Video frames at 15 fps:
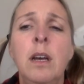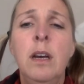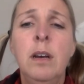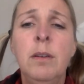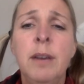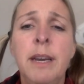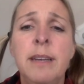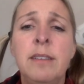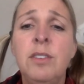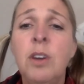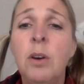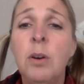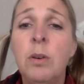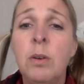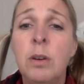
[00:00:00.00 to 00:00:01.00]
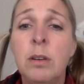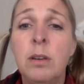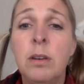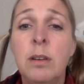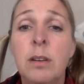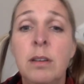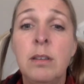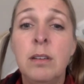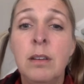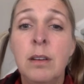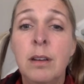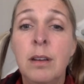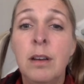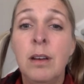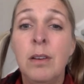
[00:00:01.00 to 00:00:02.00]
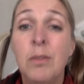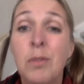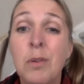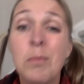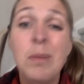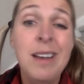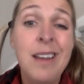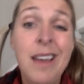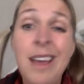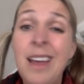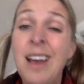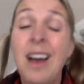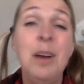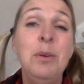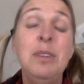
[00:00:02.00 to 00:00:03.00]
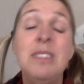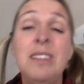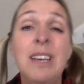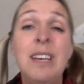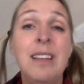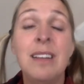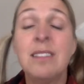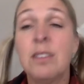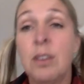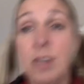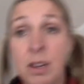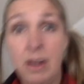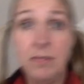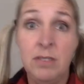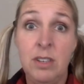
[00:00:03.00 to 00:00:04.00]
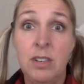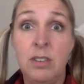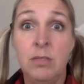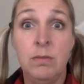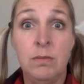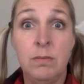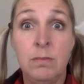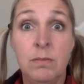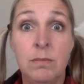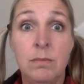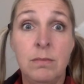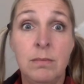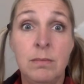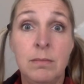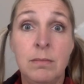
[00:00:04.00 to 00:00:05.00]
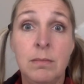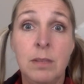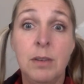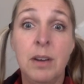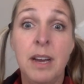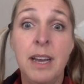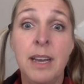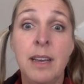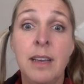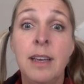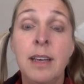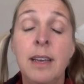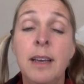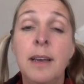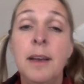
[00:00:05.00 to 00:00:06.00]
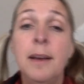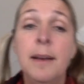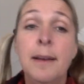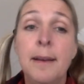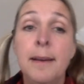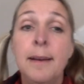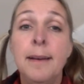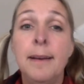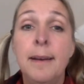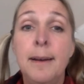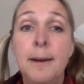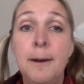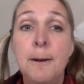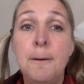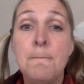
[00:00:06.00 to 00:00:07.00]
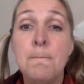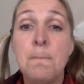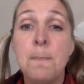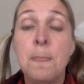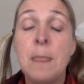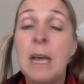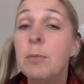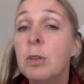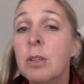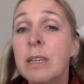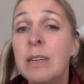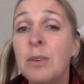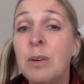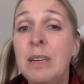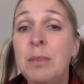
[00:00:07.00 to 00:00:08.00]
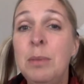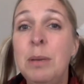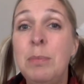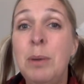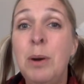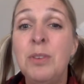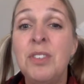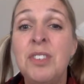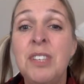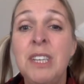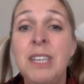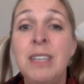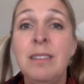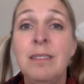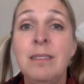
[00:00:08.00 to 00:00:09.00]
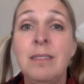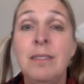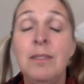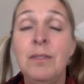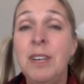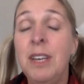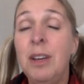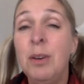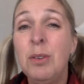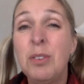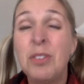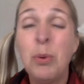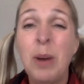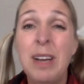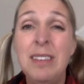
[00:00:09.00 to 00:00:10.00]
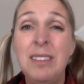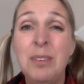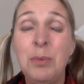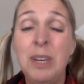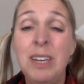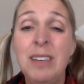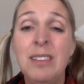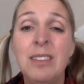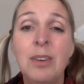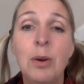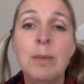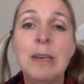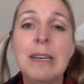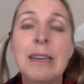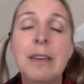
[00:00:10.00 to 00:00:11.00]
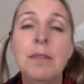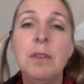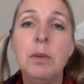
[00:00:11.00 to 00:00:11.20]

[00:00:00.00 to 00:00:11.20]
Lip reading: Okay, so for Monday, I would say that's all you have to do. Okay? I'm only going to be posting videos twice a week, so I'm going to give you